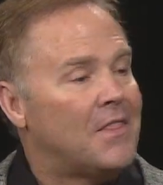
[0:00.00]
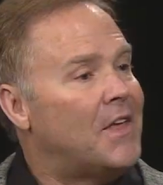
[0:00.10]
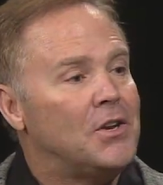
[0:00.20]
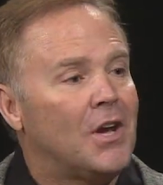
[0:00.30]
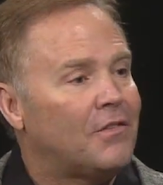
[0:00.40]

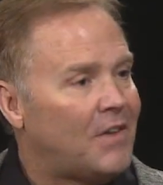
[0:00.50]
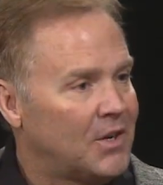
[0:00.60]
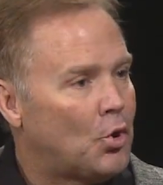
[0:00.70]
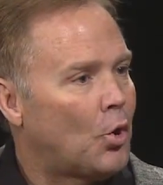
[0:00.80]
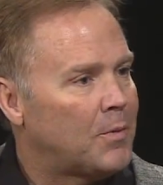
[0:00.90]
Then you got to
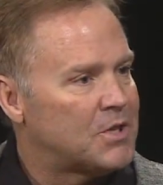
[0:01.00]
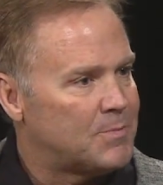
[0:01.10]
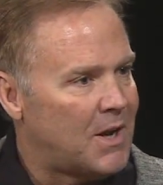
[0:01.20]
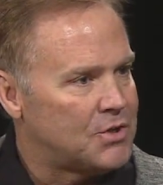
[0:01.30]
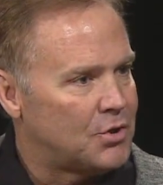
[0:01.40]
find corporate
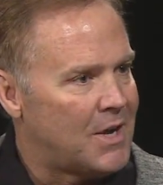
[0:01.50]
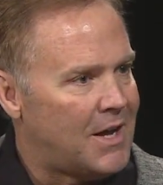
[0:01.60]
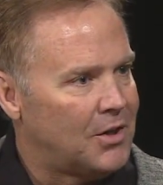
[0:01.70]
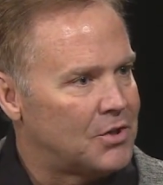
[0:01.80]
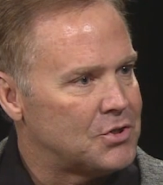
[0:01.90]
sponsor
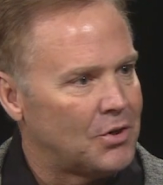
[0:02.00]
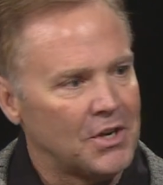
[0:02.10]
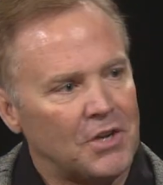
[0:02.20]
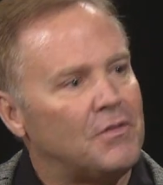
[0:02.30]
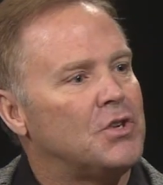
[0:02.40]
dollars or
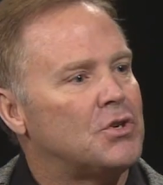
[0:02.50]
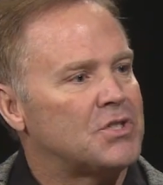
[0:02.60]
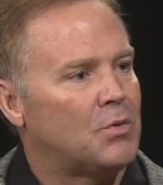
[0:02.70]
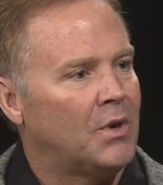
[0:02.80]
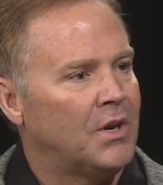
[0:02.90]
individuals
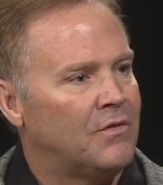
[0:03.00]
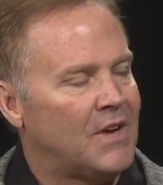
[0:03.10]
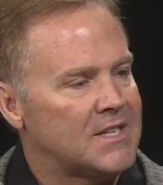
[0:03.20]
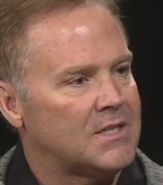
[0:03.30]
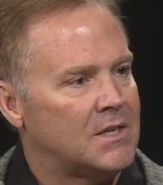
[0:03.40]
that want to
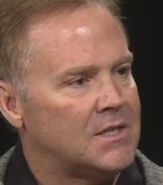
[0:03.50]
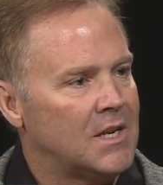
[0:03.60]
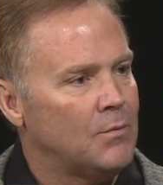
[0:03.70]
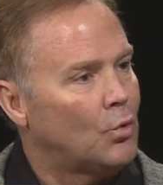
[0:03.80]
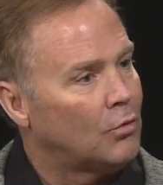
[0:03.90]
invest in a
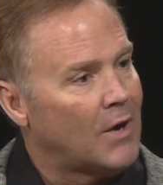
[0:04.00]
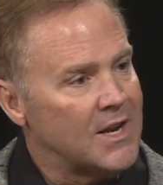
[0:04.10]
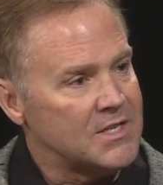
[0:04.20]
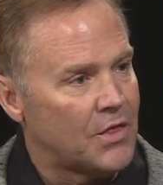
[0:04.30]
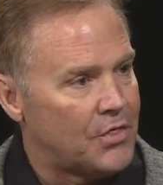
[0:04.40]
team. We're
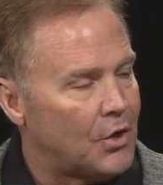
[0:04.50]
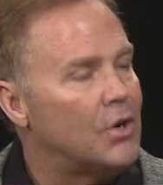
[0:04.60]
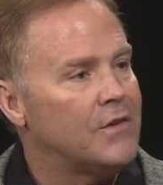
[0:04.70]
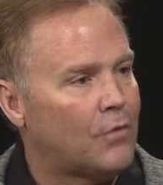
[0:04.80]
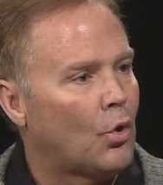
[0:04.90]
racing
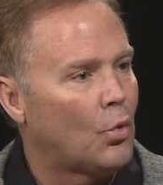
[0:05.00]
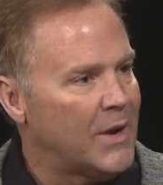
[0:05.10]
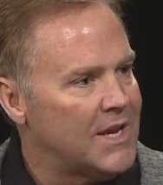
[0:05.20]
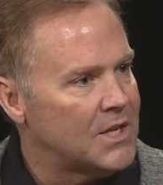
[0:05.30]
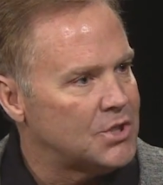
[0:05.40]
34
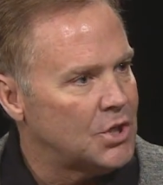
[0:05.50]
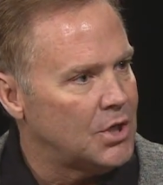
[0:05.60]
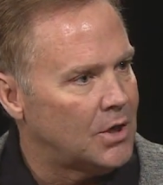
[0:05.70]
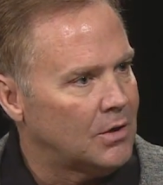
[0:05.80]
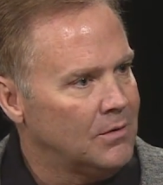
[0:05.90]
weekends a
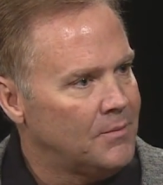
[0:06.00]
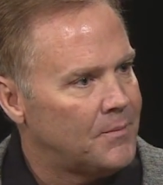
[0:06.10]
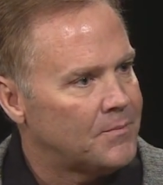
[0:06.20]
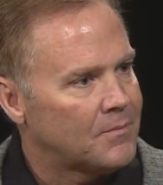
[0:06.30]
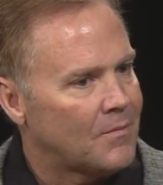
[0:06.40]
year.
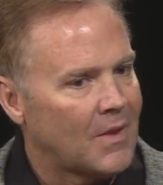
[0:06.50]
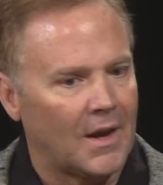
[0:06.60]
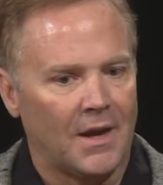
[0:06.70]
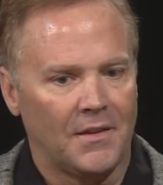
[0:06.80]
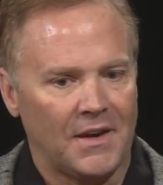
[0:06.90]

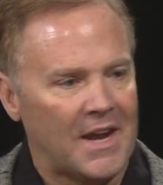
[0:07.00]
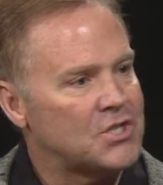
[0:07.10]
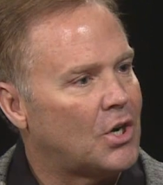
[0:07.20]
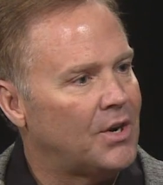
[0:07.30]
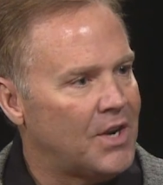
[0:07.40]
The
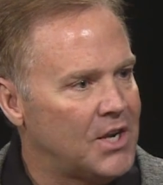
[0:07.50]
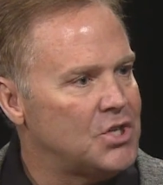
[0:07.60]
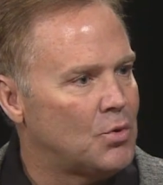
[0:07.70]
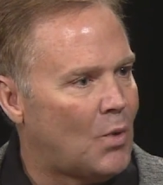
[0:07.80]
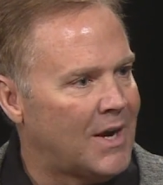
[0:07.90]
NASCAR
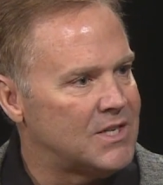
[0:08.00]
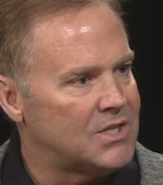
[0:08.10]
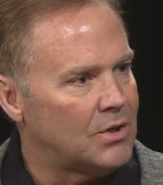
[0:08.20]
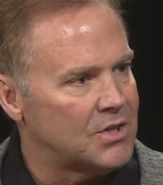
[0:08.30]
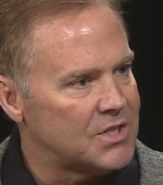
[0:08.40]
Nationwide
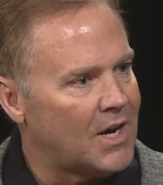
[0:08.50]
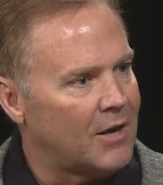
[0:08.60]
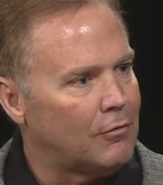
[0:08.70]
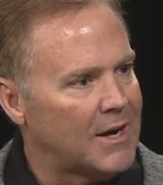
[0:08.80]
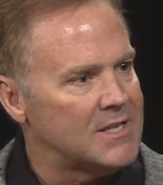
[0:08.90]
Series that I
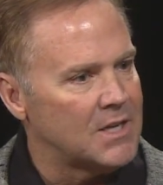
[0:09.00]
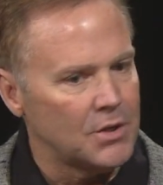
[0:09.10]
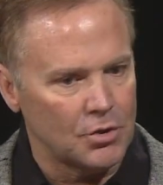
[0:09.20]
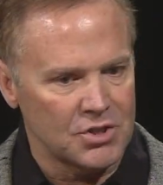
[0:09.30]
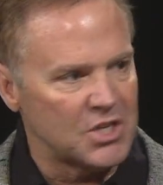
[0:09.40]
race in,
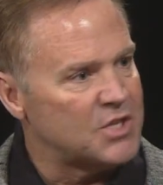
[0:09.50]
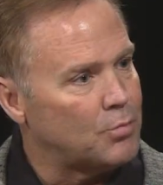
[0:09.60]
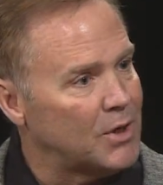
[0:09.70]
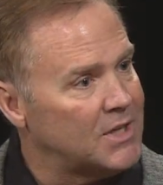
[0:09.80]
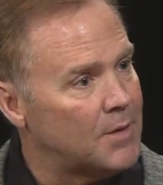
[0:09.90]
there's the
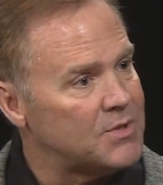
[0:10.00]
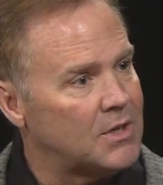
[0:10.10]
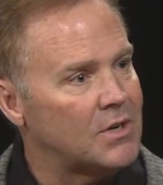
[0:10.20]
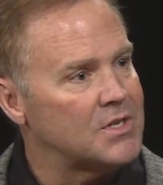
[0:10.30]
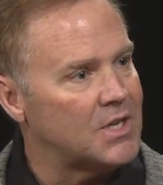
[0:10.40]
Sprint Cup
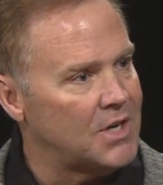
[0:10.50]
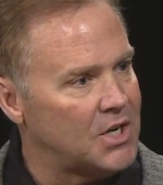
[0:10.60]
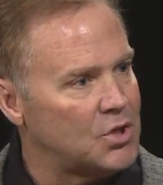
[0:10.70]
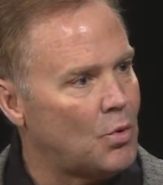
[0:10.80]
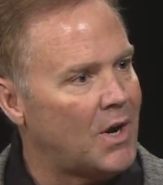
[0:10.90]
Series, the
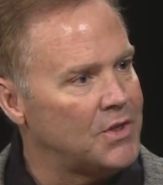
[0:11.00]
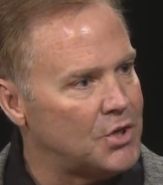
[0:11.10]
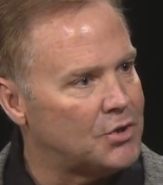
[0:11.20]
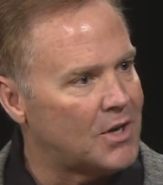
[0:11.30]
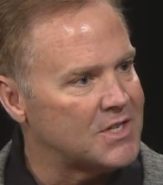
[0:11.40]
Nationwide, and
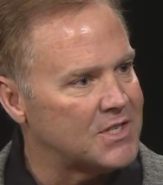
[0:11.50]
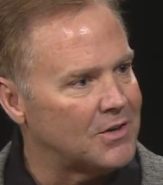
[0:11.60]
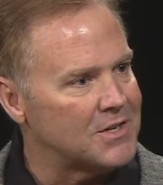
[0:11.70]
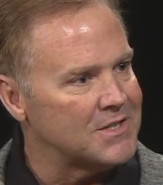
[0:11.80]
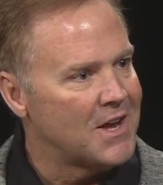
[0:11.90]
the Truck
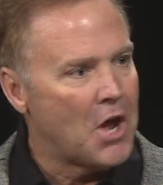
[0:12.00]
Series.